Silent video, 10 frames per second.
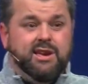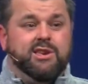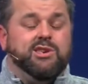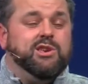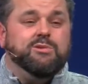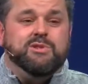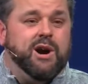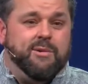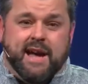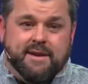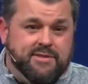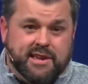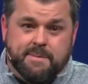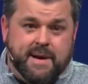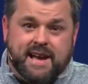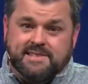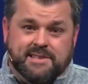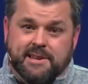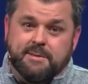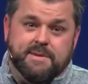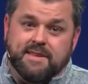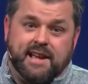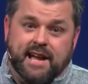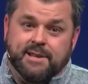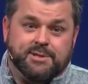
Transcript: you don't have the capacity to be the kind